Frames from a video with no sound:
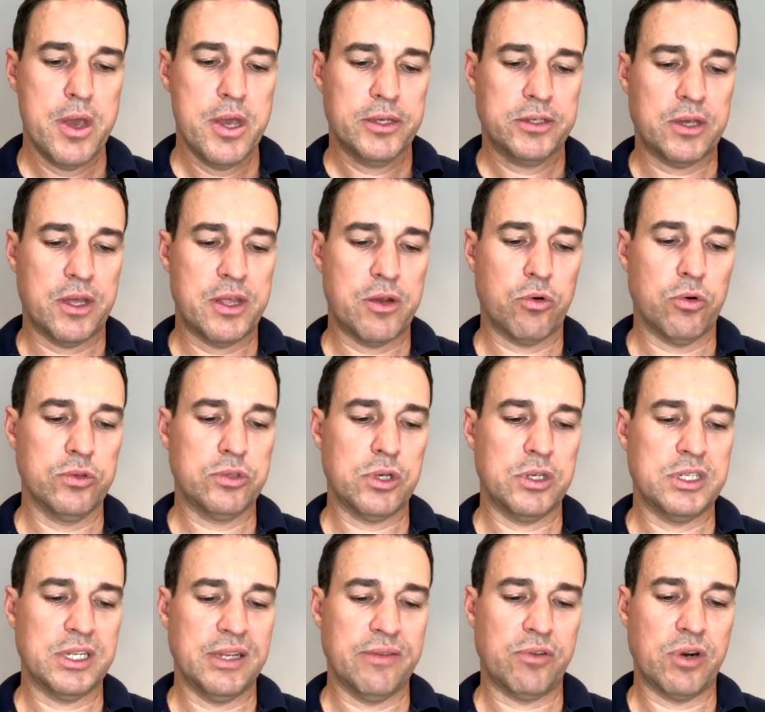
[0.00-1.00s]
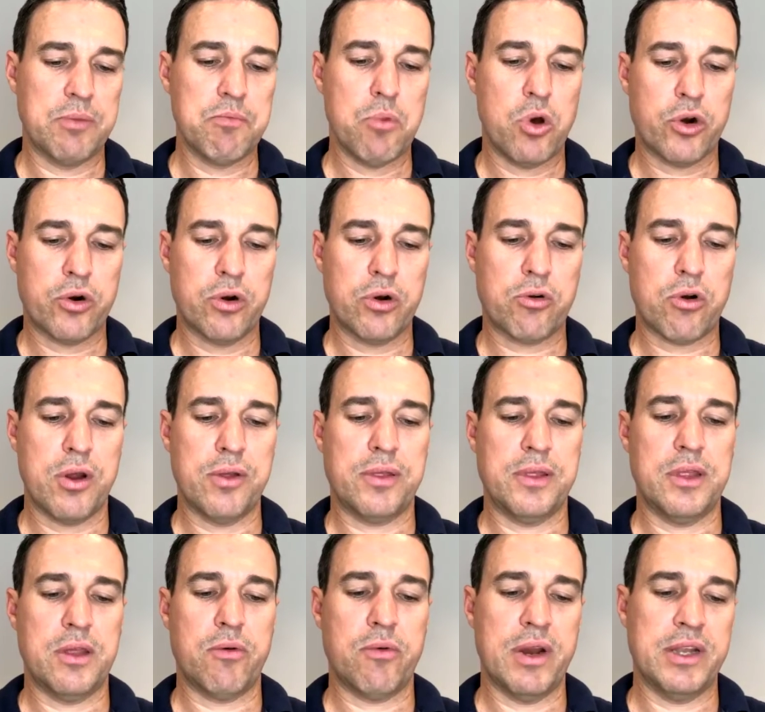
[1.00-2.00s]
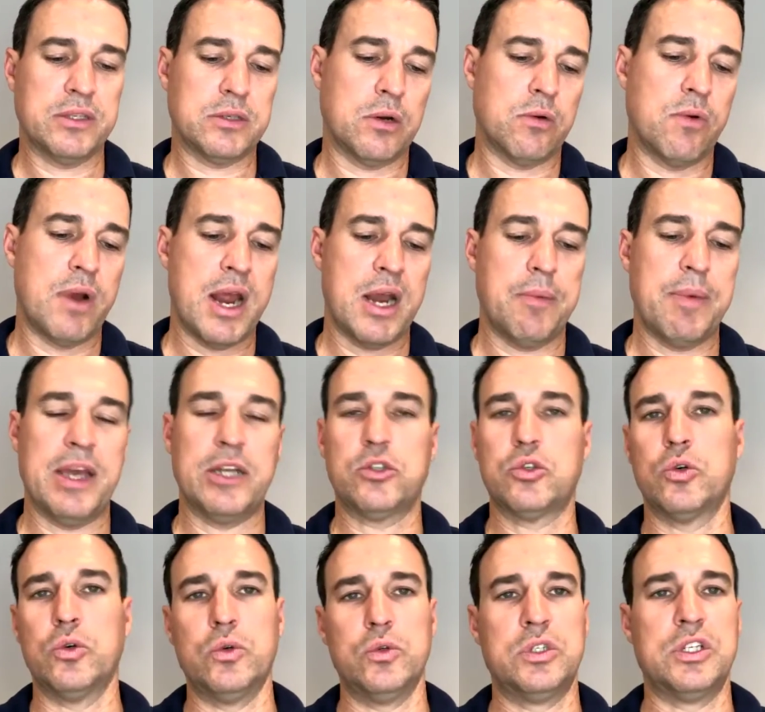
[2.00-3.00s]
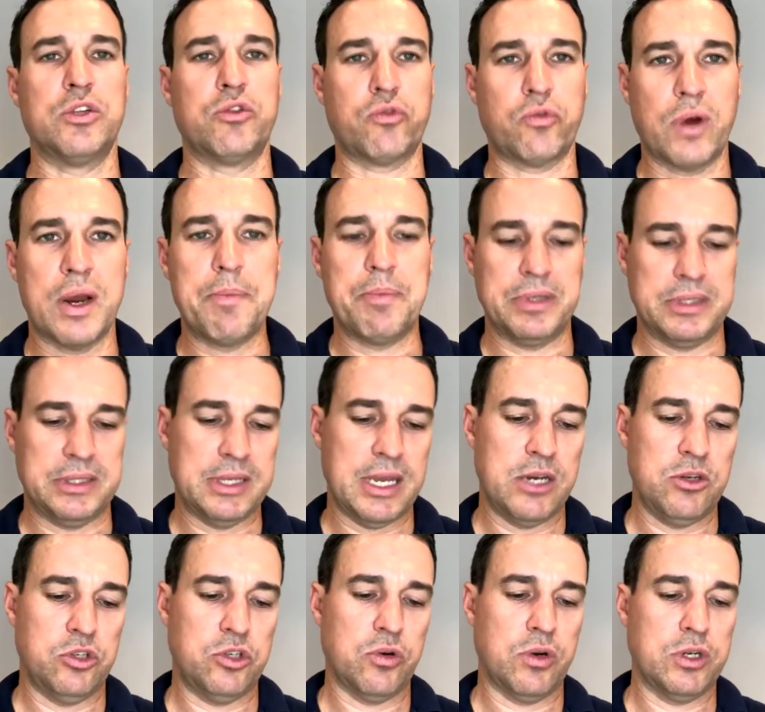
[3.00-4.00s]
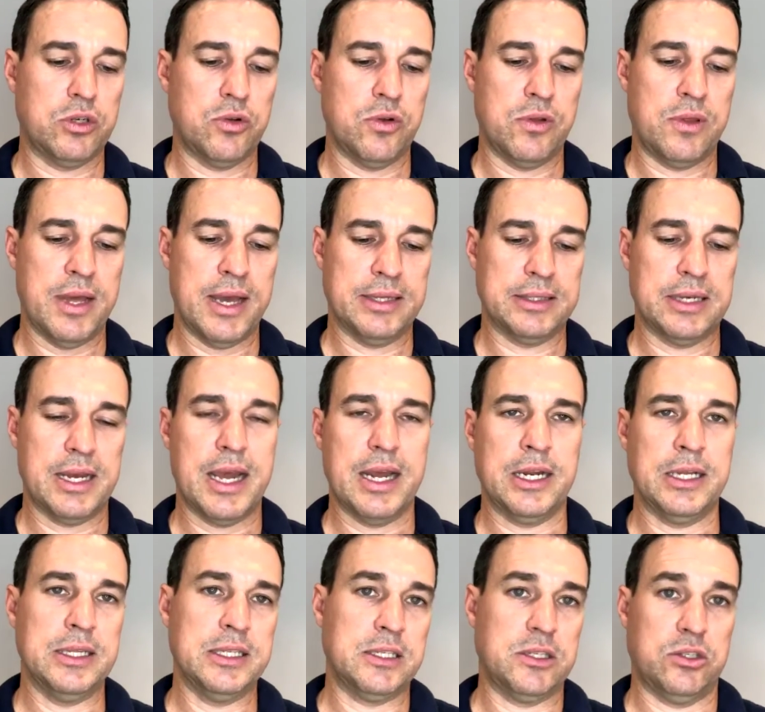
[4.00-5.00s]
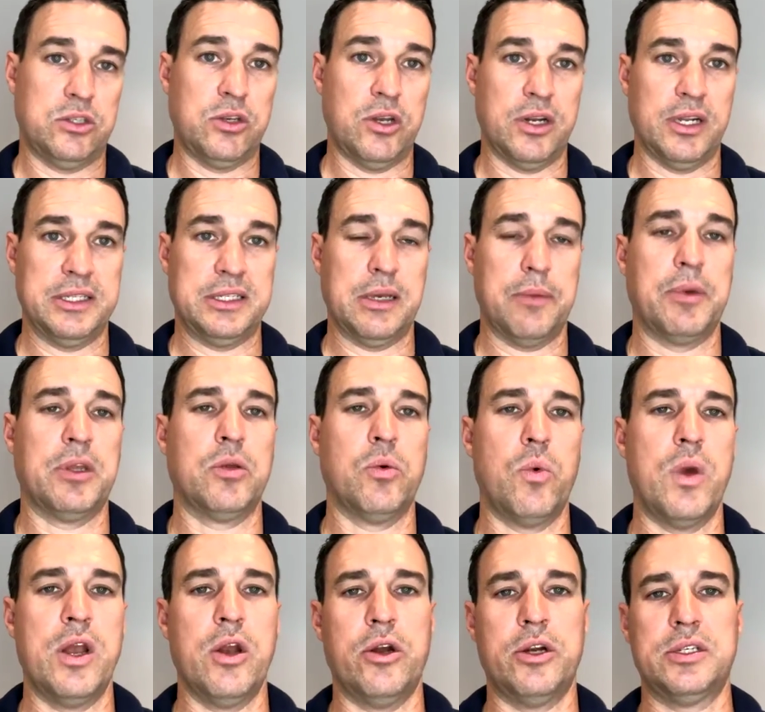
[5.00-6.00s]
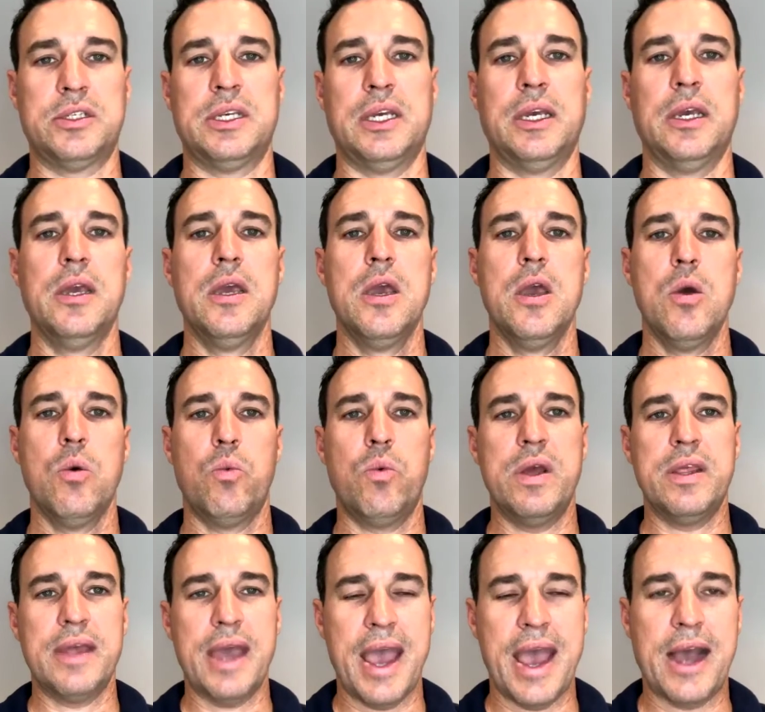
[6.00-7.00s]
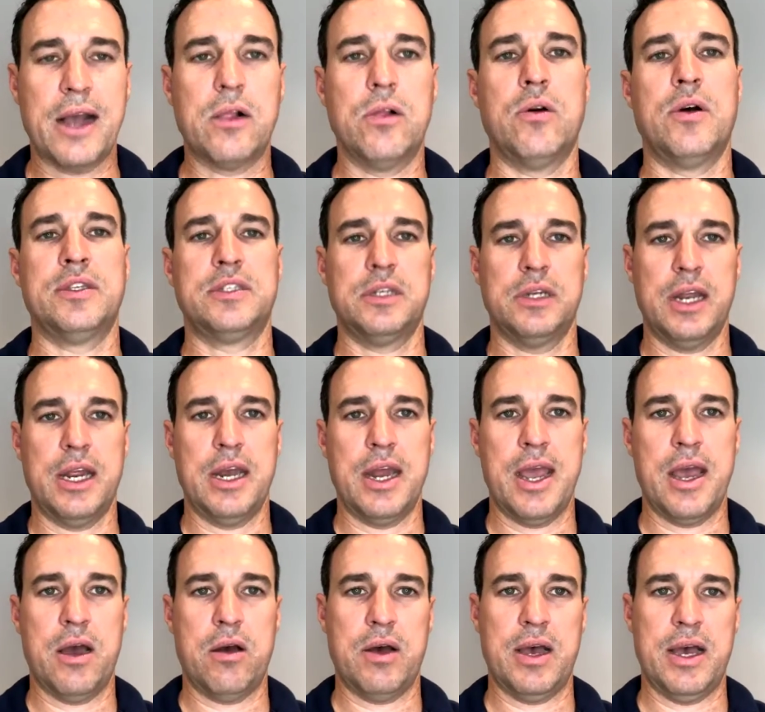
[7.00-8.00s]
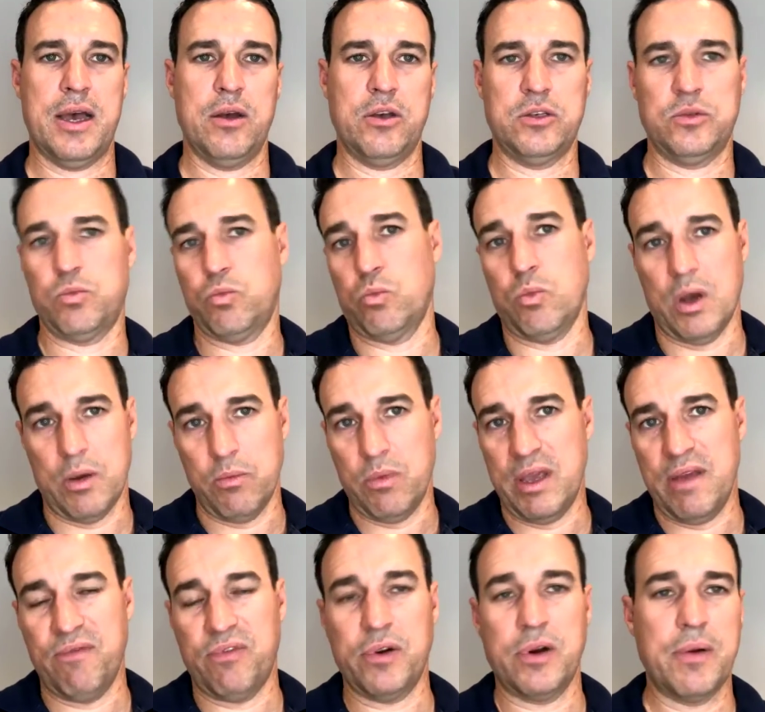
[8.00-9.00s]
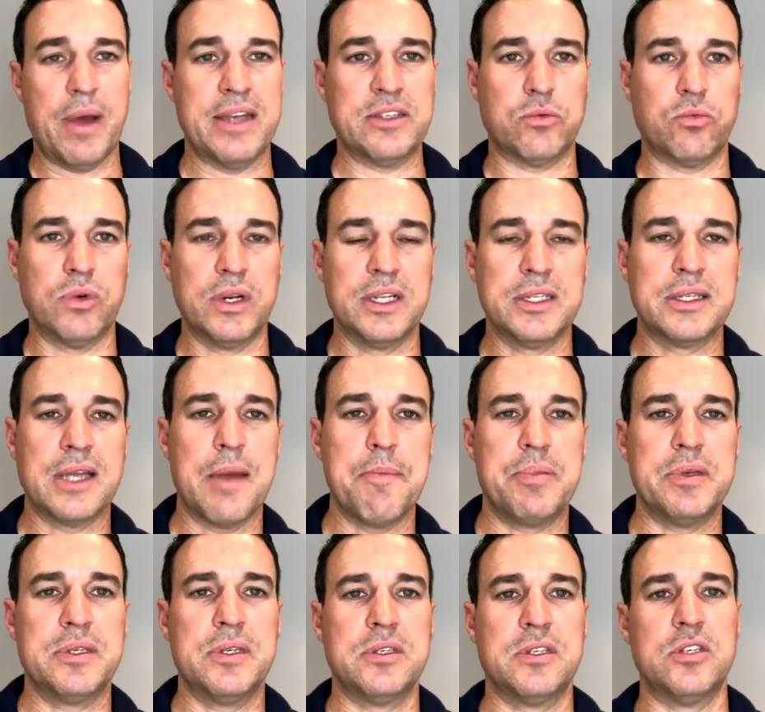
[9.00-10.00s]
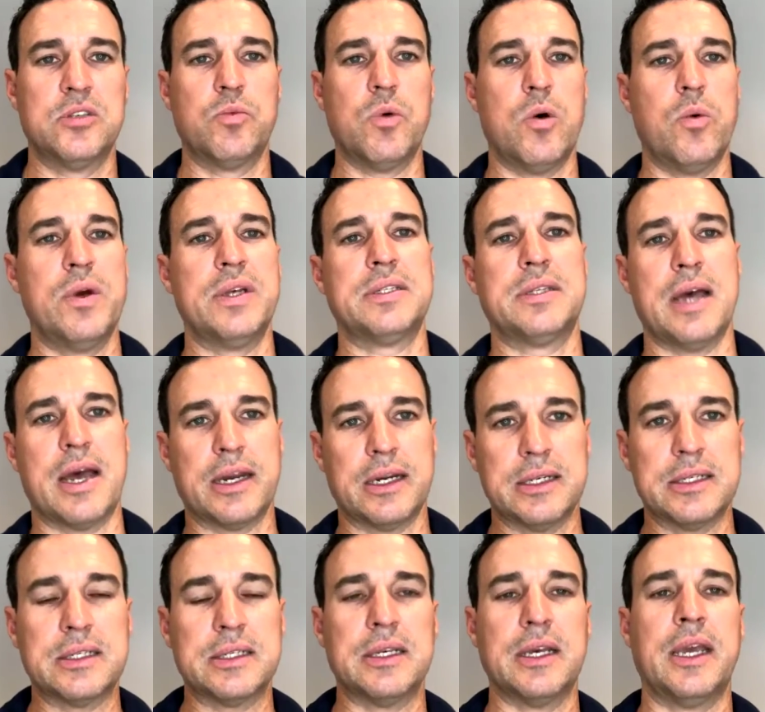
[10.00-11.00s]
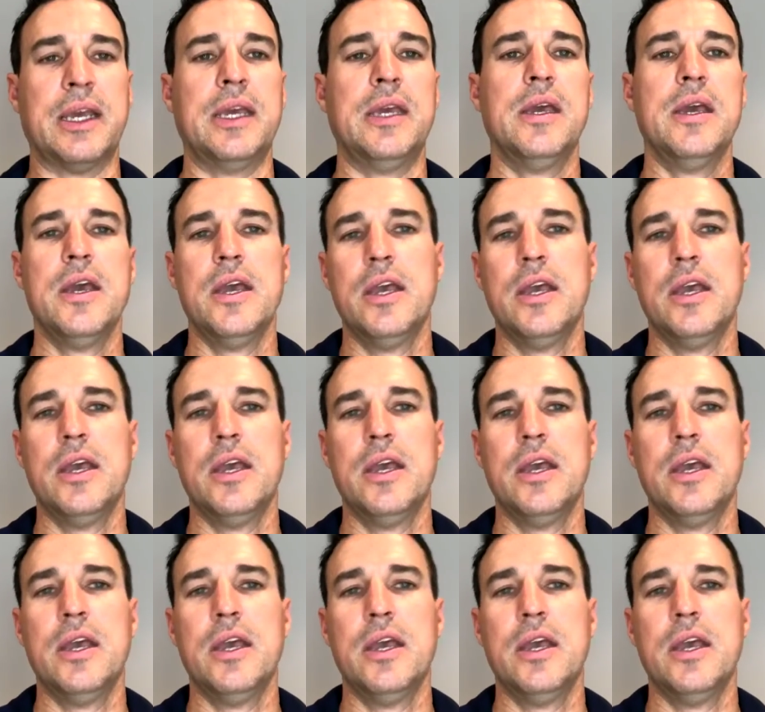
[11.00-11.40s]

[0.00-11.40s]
So they're also delivering moderate growth in their rents around about 2 to 3% during 2018. This is certainly something that we're noticing with our clients and in our, because Infinite has a real estate business as well, we're starting to see,